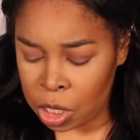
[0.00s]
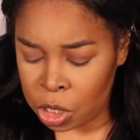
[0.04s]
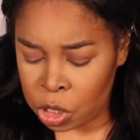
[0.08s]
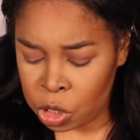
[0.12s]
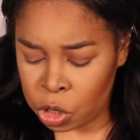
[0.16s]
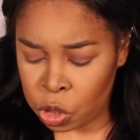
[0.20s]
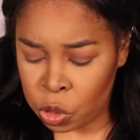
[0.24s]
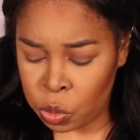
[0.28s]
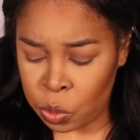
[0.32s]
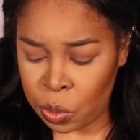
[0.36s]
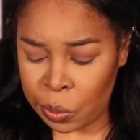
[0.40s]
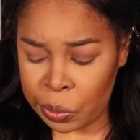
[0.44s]

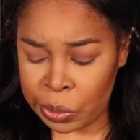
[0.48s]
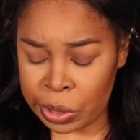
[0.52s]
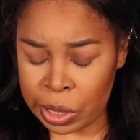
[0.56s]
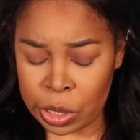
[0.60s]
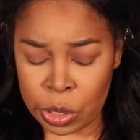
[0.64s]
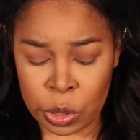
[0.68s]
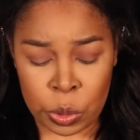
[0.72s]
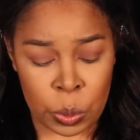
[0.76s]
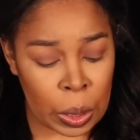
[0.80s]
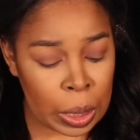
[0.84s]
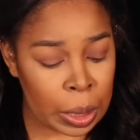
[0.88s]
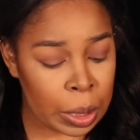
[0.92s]
Do I want
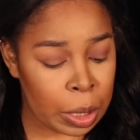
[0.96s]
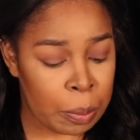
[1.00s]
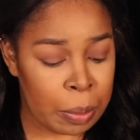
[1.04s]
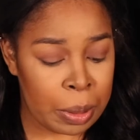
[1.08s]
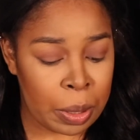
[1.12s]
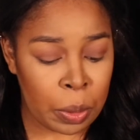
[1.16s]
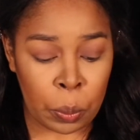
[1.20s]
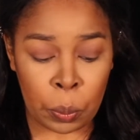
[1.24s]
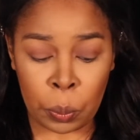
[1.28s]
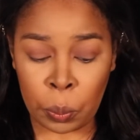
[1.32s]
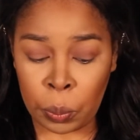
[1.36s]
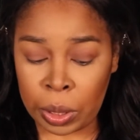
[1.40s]
to do a little bit
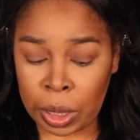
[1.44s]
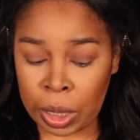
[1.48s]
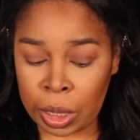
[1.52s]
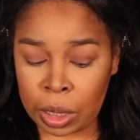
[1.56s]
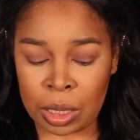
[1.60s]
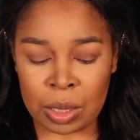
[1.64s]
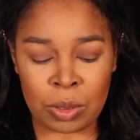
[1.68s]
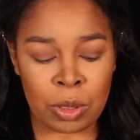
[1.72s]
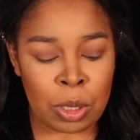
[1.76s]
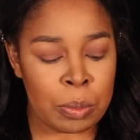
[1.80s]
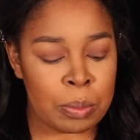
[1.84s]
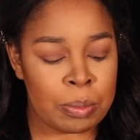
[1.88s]
of wing?
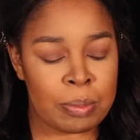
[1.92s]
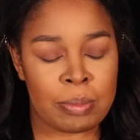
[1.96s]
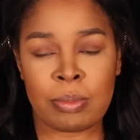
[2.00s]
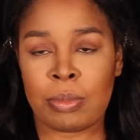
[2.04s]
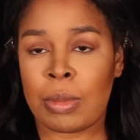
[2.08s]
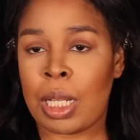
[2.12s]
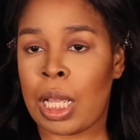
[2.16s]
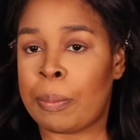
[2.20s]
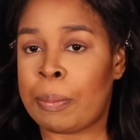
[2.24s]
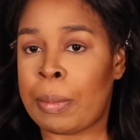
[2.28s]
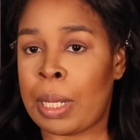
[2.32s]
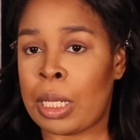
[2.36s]
Nope,
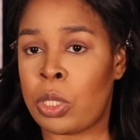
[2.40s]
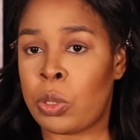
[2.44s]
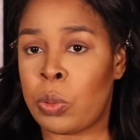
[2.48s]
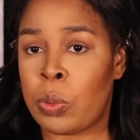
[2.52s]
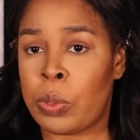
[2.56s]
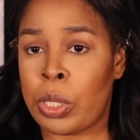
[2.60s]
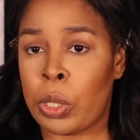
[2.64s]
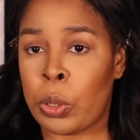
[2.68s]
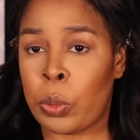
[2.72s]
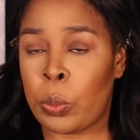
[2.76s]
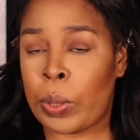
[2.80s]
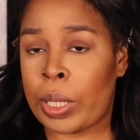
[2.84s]
I'm not
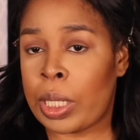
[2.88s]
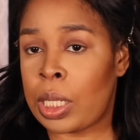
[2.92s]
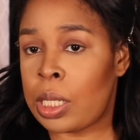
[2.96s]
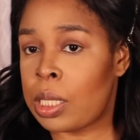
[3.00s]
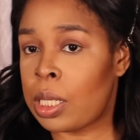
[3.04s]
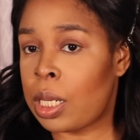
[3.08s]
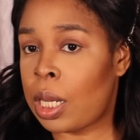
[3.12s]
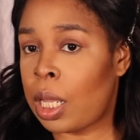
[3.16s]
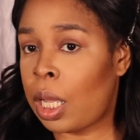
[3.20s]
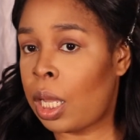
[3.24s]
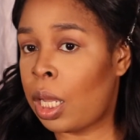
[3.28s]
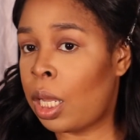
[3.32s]
doing no wing
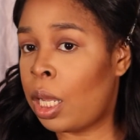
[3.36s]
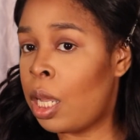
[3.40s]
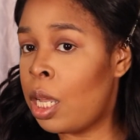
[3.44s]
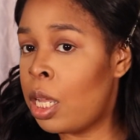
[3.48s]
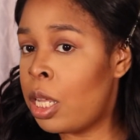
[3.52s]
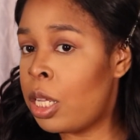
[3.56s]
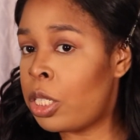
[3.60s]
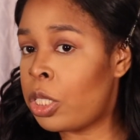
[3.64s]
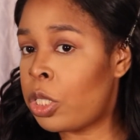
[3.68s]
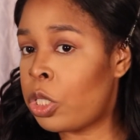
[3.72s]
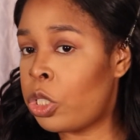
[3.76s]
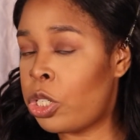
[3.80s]
today.
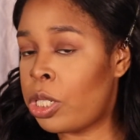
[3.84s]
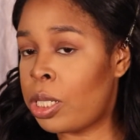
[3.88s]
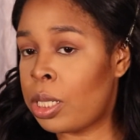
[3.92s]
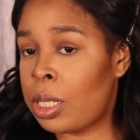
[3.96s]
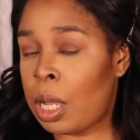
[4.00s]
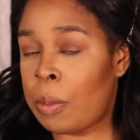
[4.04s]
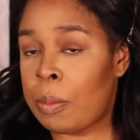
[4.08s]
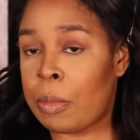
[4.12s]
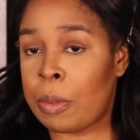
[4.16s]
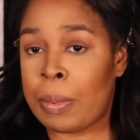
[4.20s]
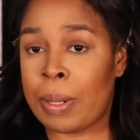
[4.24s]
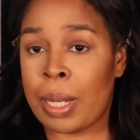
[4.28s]
So just
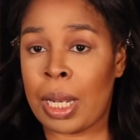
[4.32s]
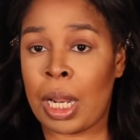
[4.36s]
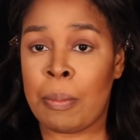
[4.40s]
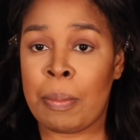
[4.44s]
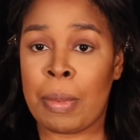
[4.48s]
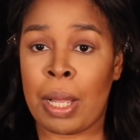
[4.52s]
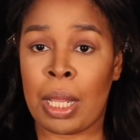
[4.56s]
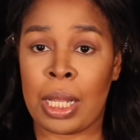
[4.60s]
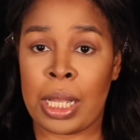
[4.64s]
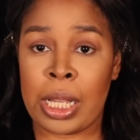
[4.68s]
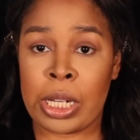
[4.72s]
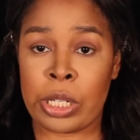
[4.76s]
I'm applying
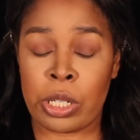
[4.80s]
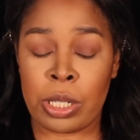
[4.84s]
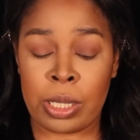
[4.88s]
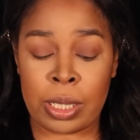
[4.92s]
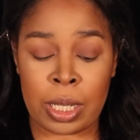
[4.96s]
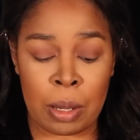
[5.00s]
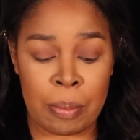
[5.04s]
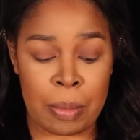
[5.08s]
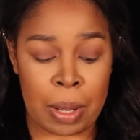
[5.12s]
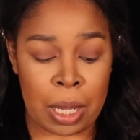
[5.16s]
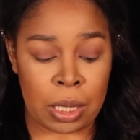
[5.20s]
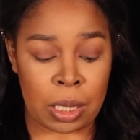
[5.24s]
my lashes
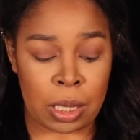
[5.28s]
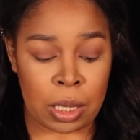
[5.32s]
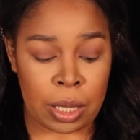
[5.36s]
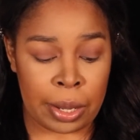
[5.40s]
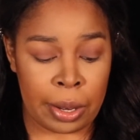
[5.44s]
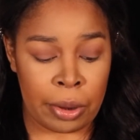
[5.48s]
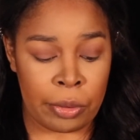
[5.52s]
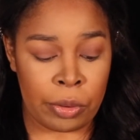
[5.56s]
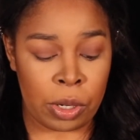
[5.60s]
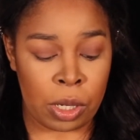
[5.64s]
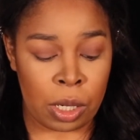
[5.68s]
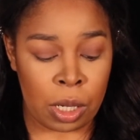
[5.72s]
and
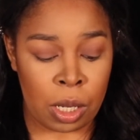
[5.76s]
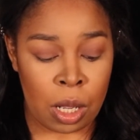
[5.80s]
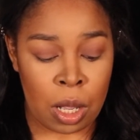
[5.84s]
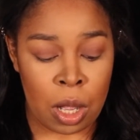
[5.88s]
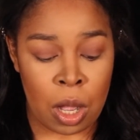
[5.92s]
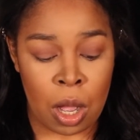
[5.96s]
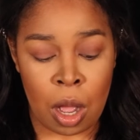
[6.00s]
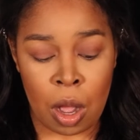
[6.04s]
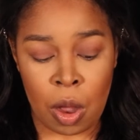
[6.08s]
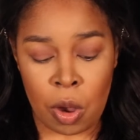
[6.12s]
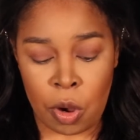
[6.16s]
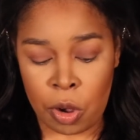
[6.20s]
mascara
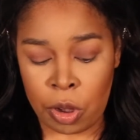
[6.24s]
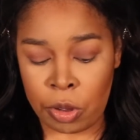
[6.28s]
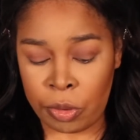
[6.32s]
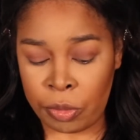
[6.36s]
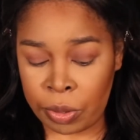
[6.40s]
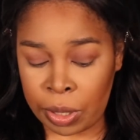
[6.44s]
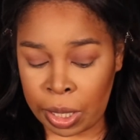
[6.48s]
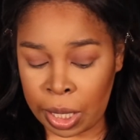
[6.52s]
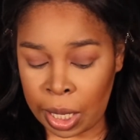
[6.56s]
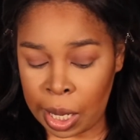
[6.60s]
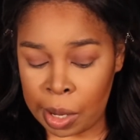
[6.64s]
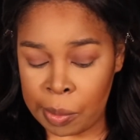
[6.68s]
off
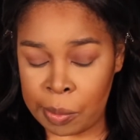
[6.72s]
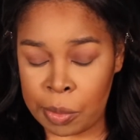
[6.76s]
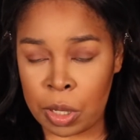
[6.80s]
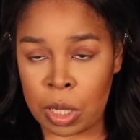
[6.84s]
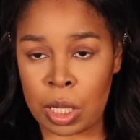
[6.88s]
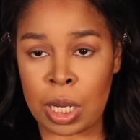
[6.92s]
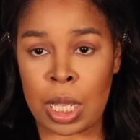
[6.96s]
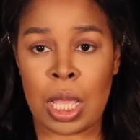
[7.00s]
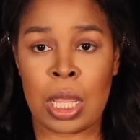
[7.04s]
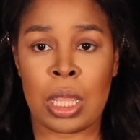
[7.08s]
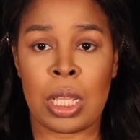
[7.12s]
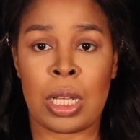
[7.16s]
camera,
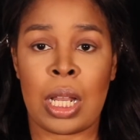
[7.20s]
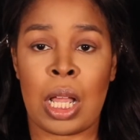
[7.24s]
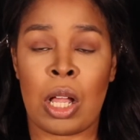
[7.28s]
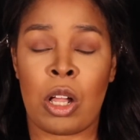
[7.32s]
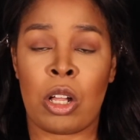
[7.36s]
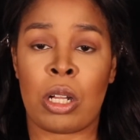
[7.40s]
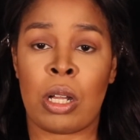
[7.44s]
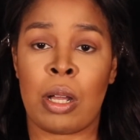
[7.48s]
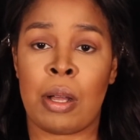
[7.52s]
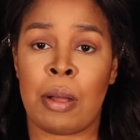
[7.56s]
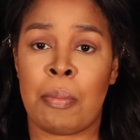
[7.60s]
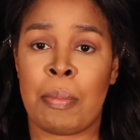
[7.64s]
and then I'll
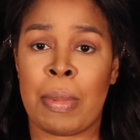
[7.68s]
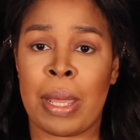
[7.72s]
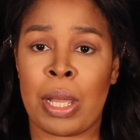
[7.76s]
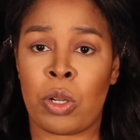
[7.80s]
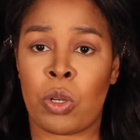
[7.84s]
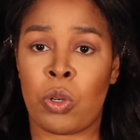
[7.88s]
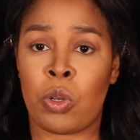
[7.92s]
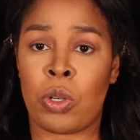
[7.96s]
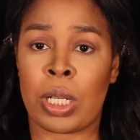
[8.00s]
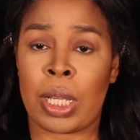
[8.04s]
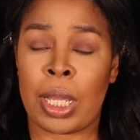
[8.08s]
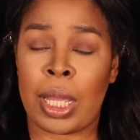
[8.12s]
come back
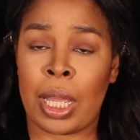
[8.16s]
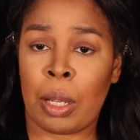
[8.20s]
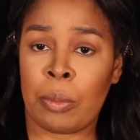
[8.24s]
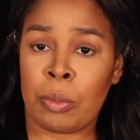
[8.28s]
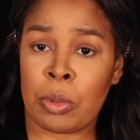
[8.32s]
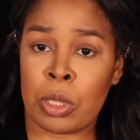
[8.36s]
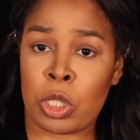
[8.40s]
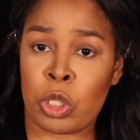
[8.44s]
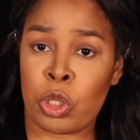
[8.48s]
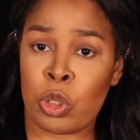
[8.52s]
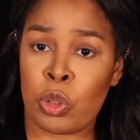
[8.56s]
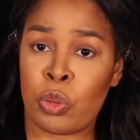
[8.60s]
on
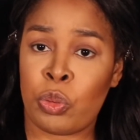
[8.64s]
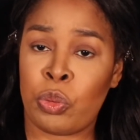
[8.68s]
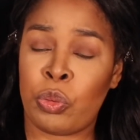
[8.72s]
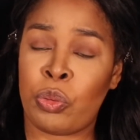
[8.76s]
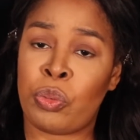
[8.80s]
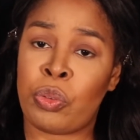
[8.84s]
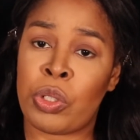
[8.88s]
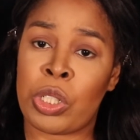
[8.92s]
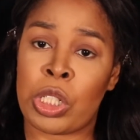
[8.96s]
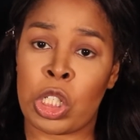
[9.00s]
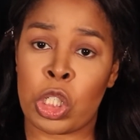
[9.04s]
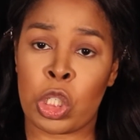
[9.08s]
camera to
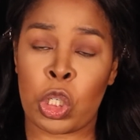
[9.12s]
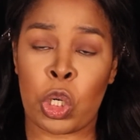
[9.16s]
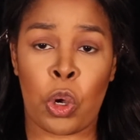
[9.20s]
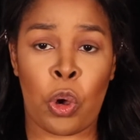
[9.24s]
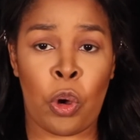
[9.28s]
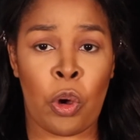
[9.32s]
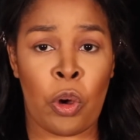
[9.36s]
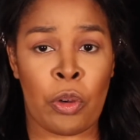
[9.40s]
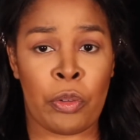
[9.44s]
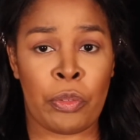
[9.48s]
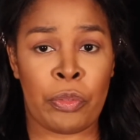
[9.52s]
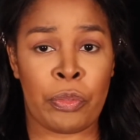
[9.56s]
finish
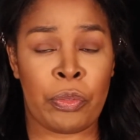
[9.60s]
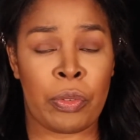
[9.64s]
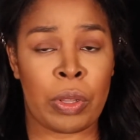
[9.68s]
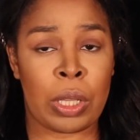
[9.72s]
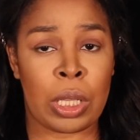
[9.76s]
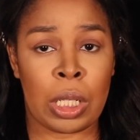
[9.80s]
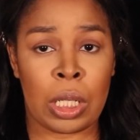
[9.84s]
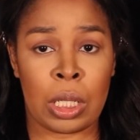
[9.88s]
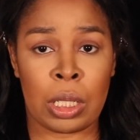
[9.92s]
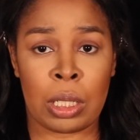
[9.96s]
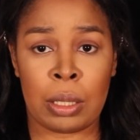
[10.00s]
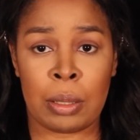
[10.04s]
off
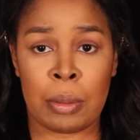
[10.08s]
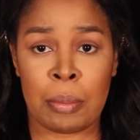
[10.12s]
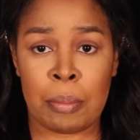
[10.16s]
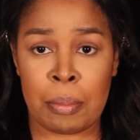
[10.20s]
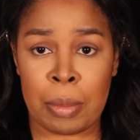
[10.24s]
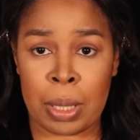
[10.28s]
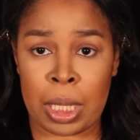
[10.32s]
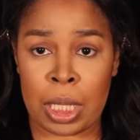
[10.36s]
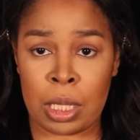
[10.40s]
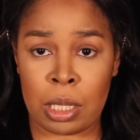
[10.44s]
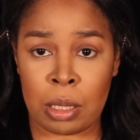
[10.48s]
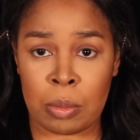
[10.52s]
the
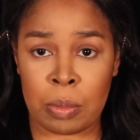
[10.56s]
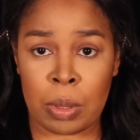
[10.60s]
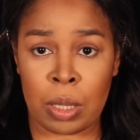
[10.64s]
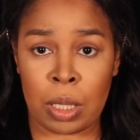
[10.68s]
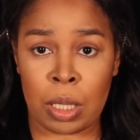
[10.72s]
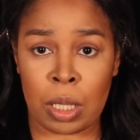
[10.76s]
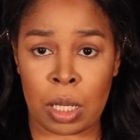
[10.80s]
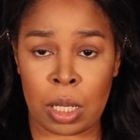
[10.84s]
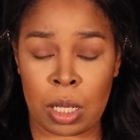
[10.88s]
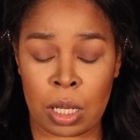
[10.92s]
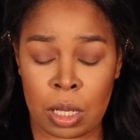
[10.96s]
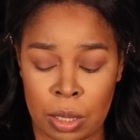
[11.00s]
makeup
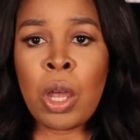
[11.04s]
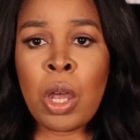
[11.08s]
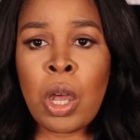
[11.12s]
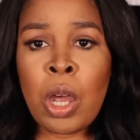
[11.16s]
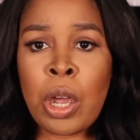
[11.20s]
look.